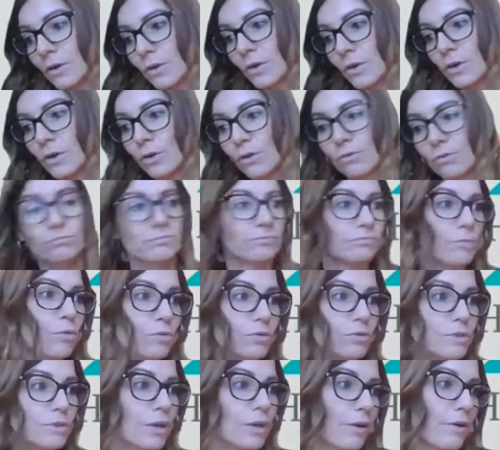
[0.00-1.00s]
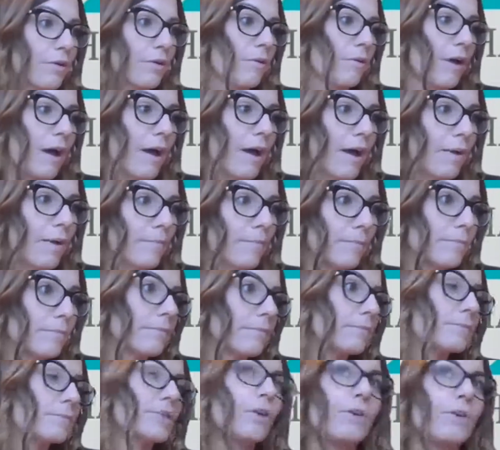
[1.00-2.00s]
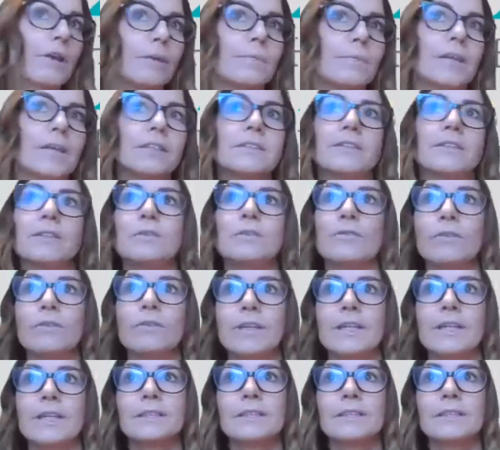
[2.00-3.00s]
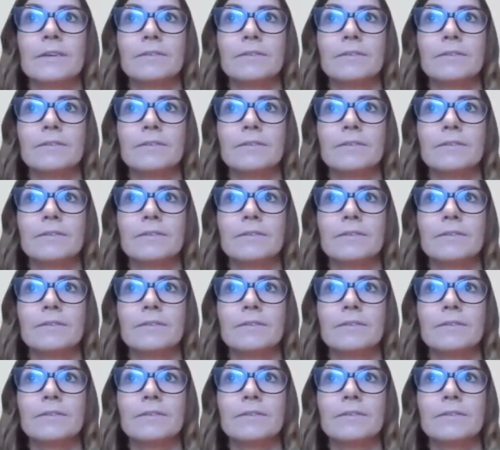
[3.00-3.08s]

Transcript: auto documents and all of this stuff.